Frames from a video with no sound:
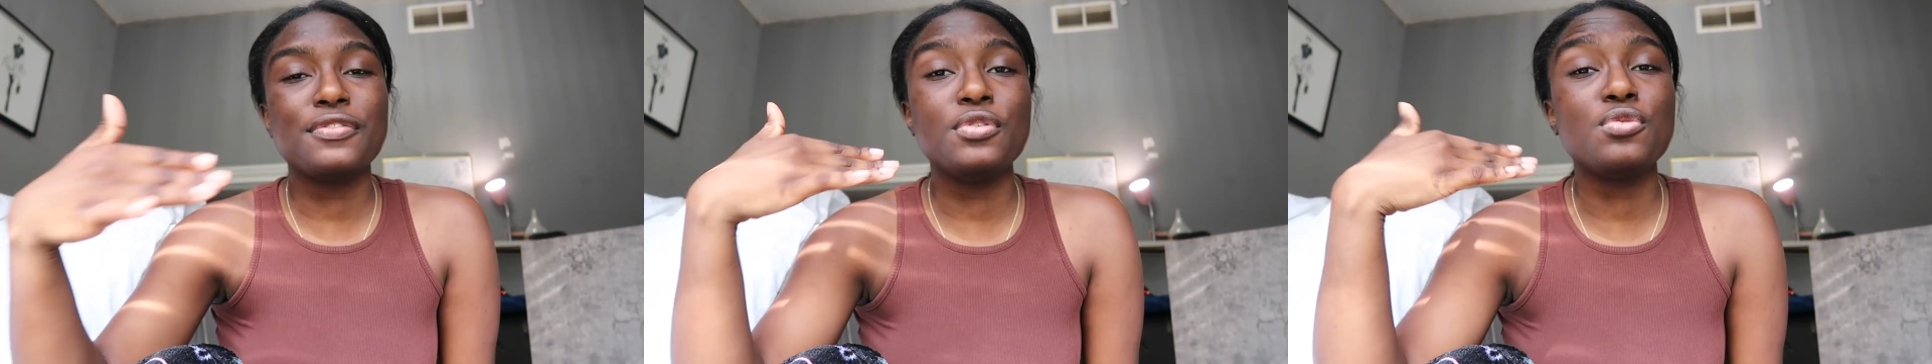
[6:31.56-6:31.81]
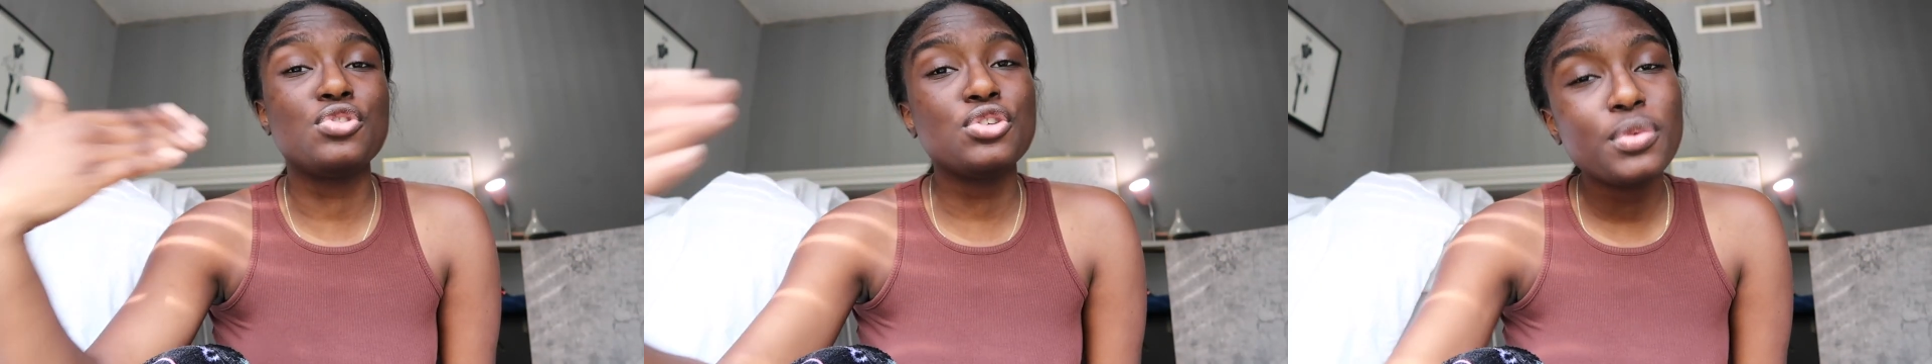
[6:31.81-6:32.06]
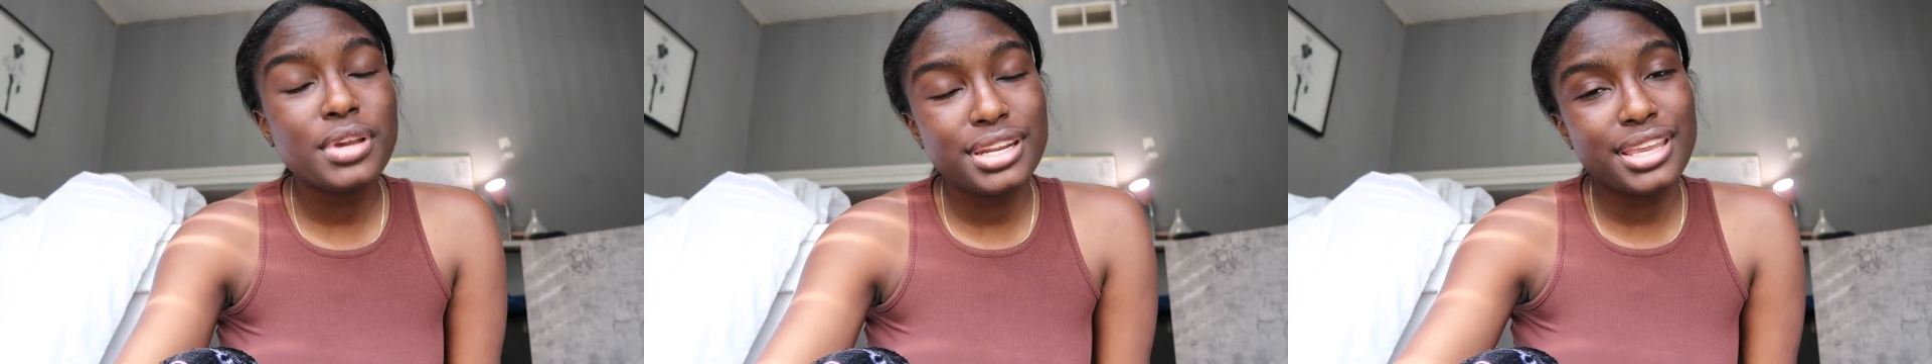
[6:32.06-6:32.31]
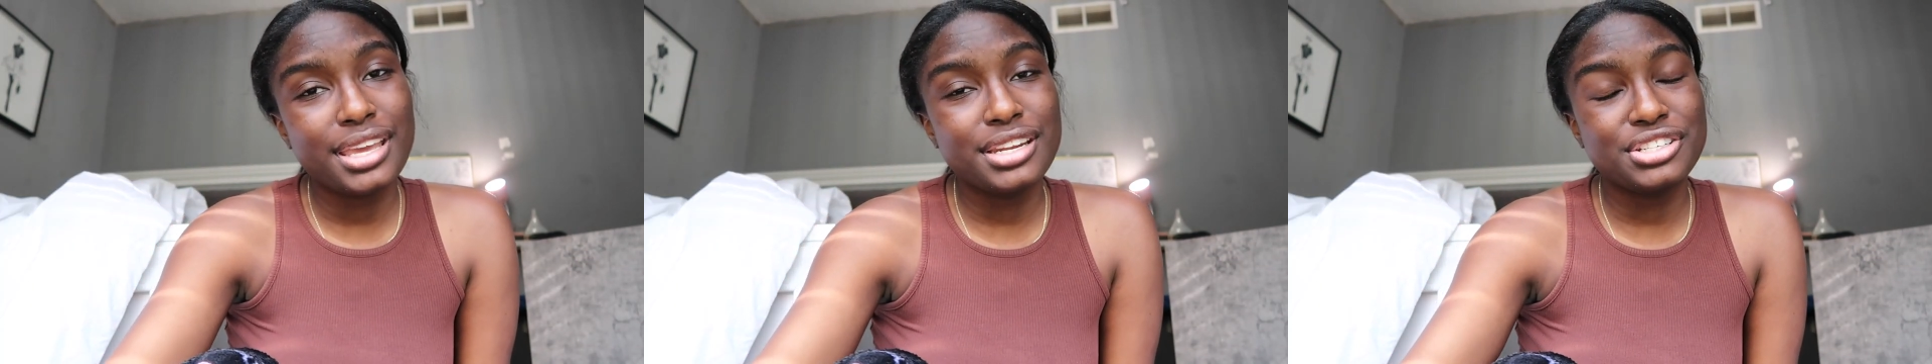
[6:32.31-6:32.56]
if you do get
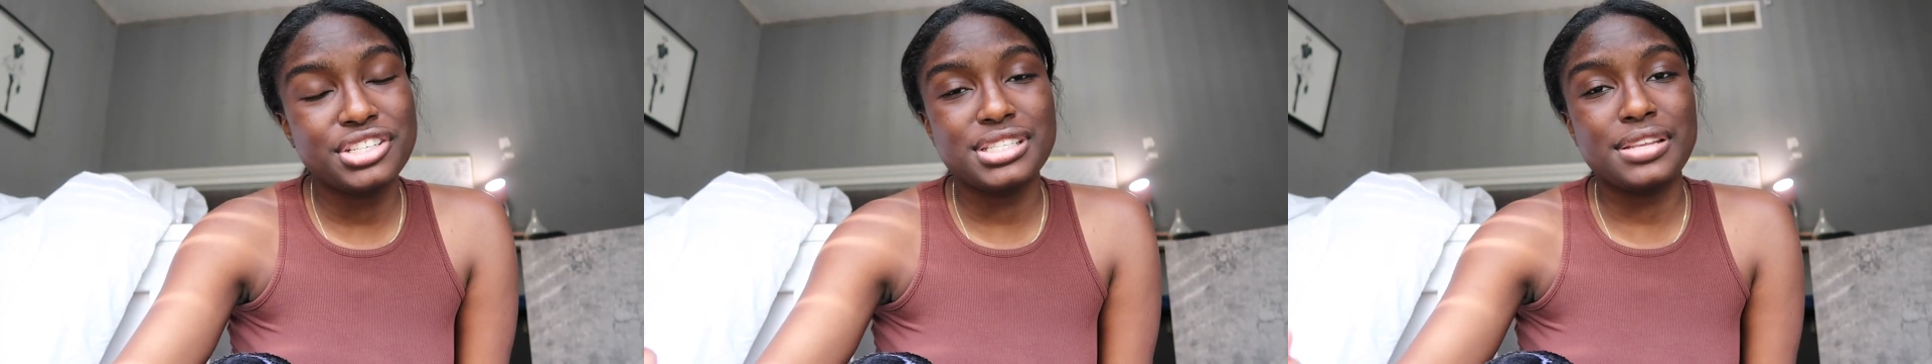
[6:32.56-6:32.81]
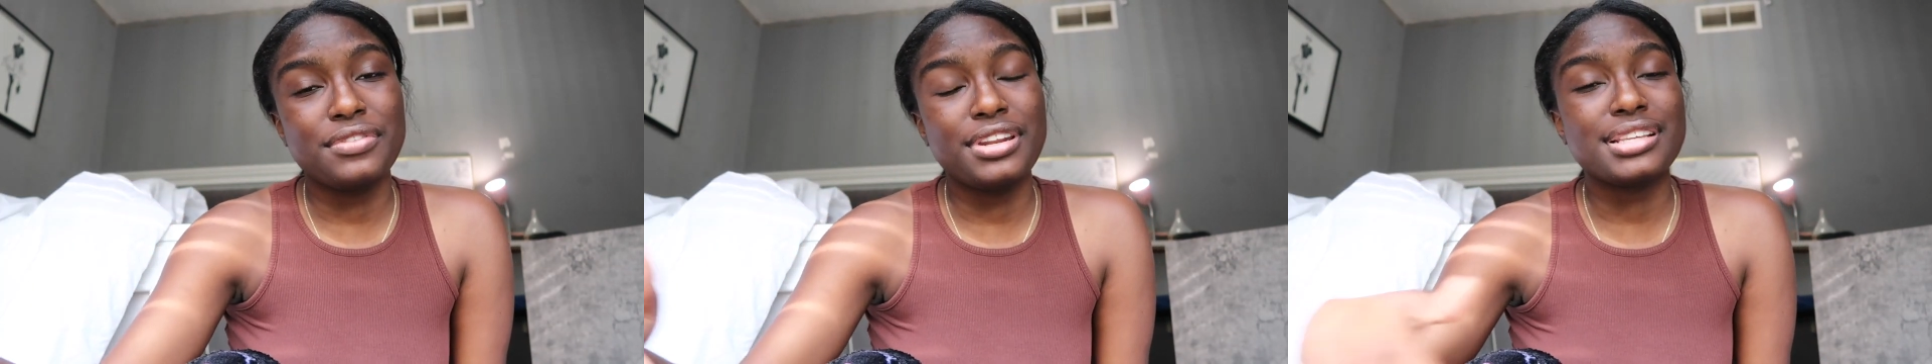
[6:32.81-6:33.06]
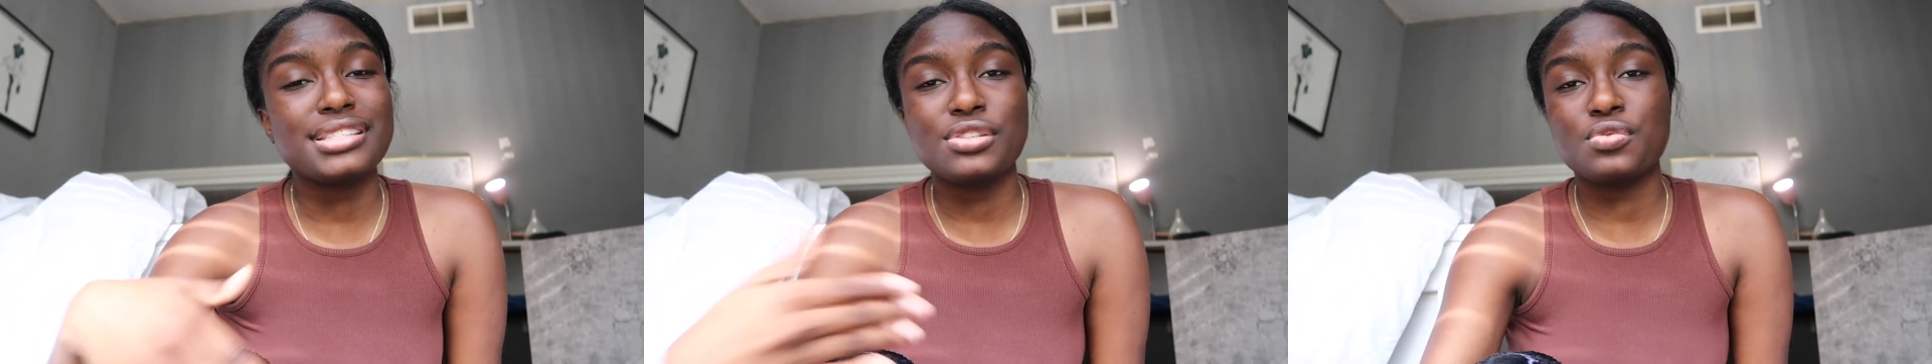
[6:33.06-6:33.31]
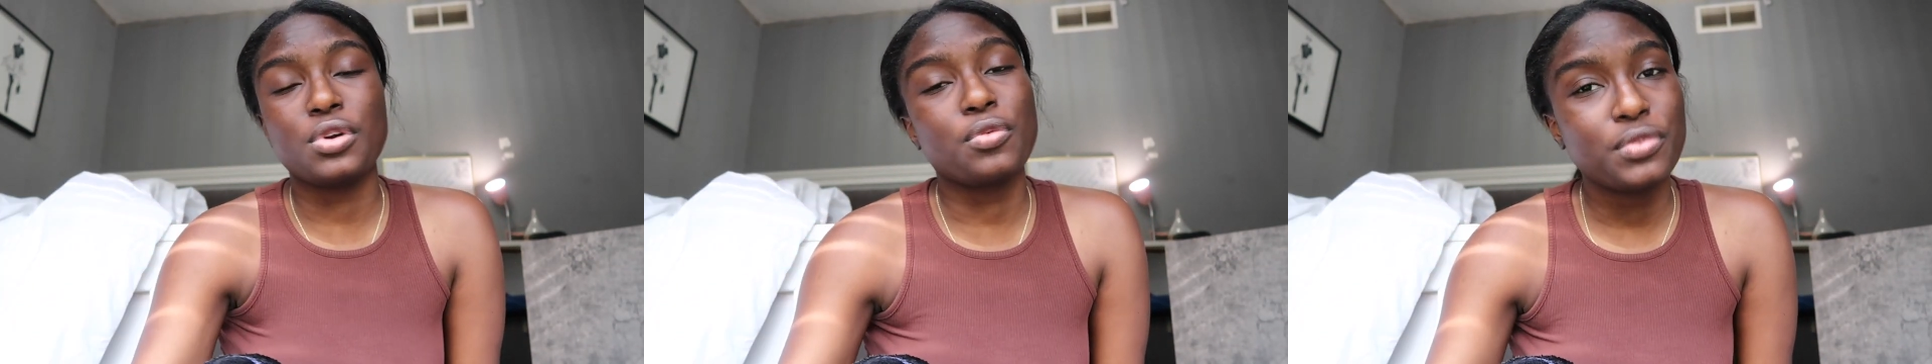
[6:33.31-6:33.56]
a Canon G7X,
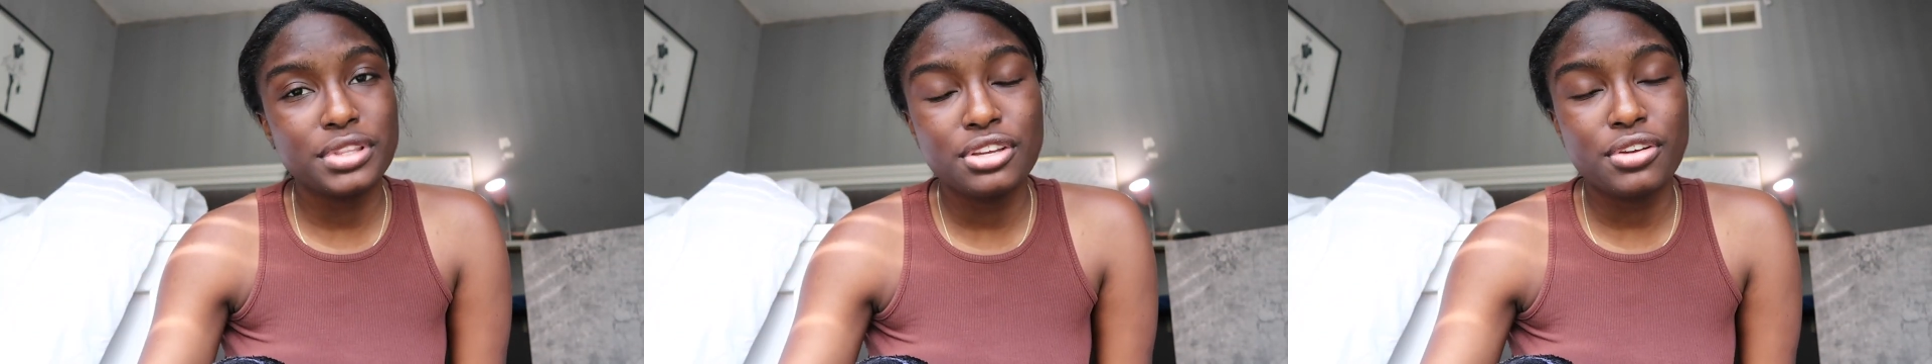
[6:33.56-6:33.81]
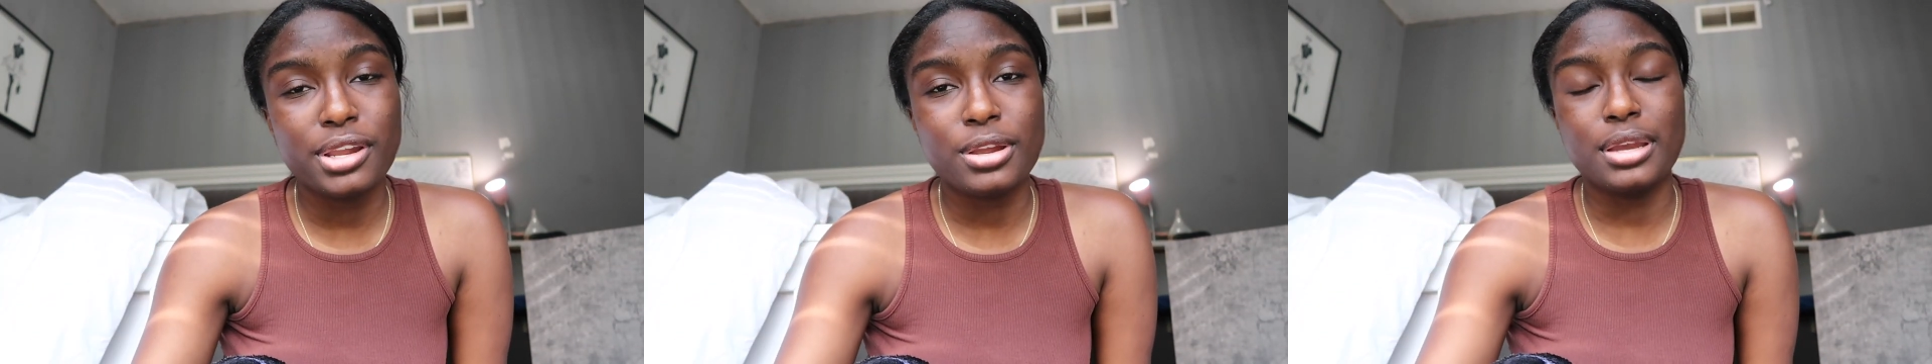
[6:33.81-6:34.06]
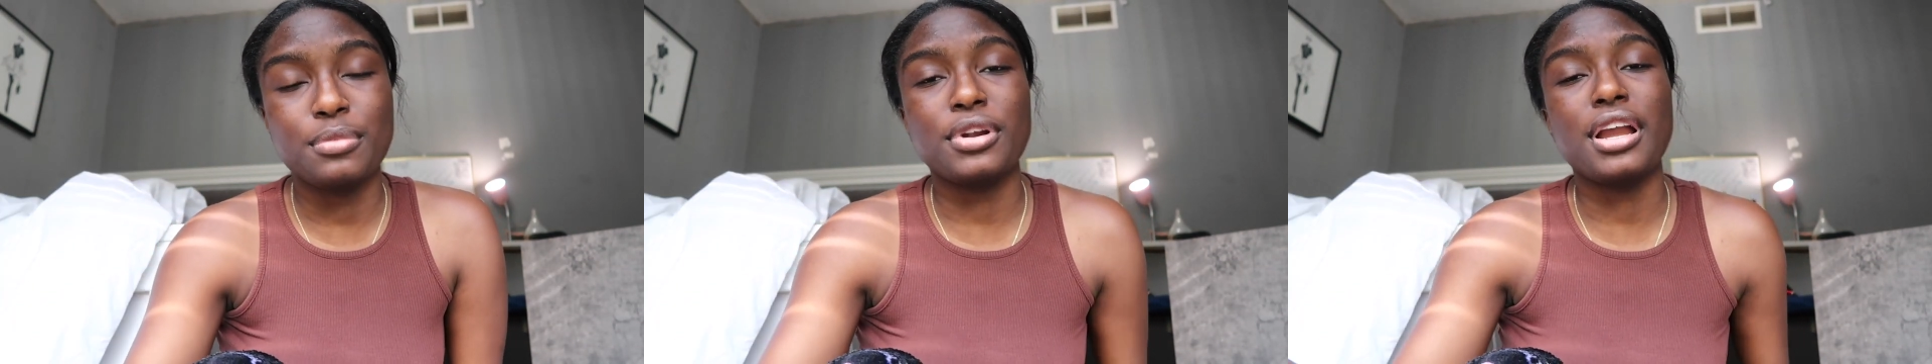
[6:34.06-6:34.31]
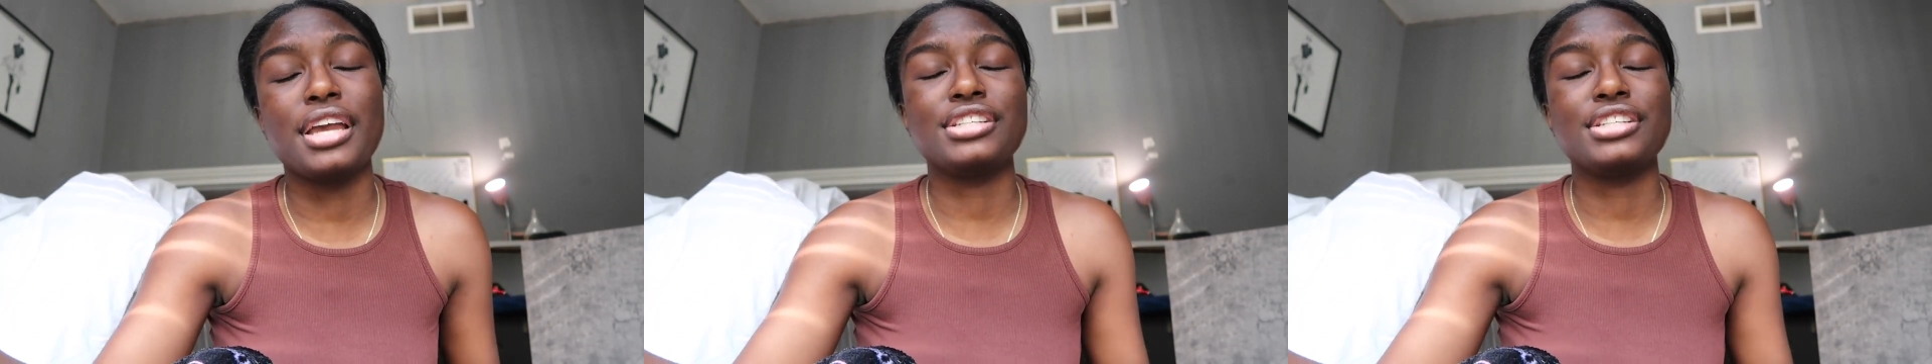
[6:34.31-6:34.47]
it's a really great camera.